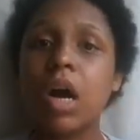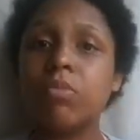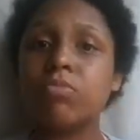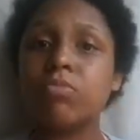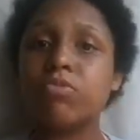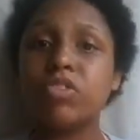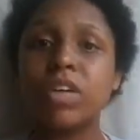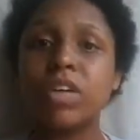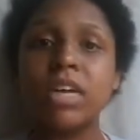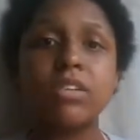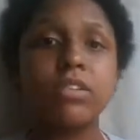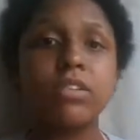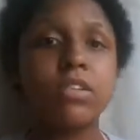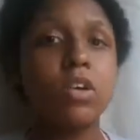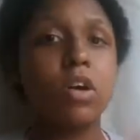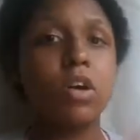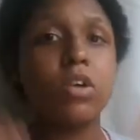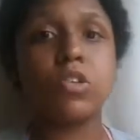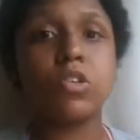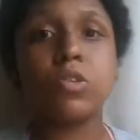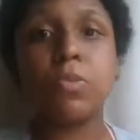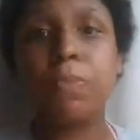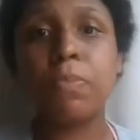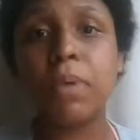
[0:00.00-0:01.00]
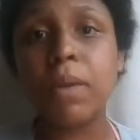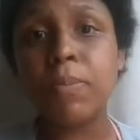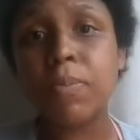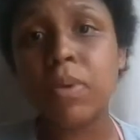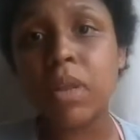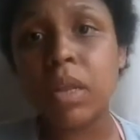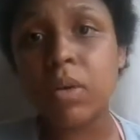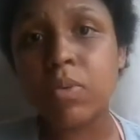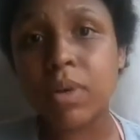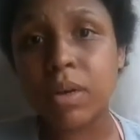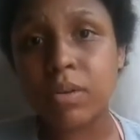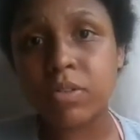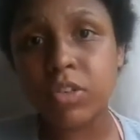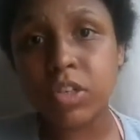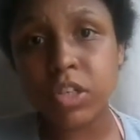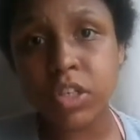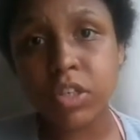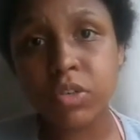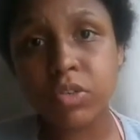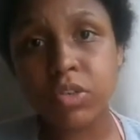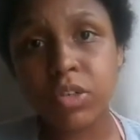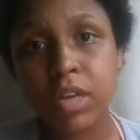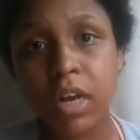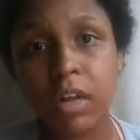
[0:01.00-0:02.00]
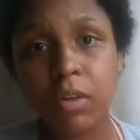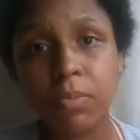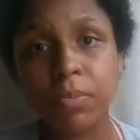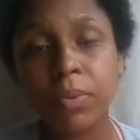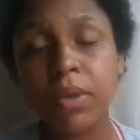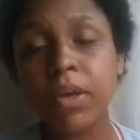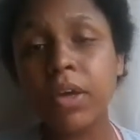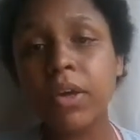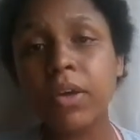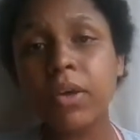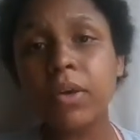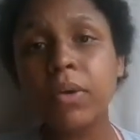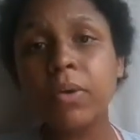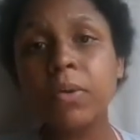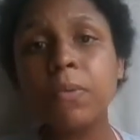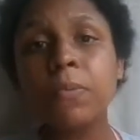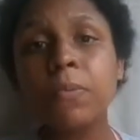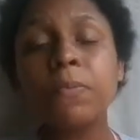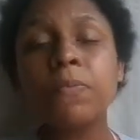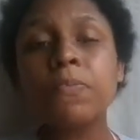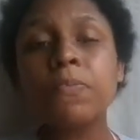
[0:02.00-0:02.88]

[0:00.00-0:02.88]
Try to talk to people around you to help you.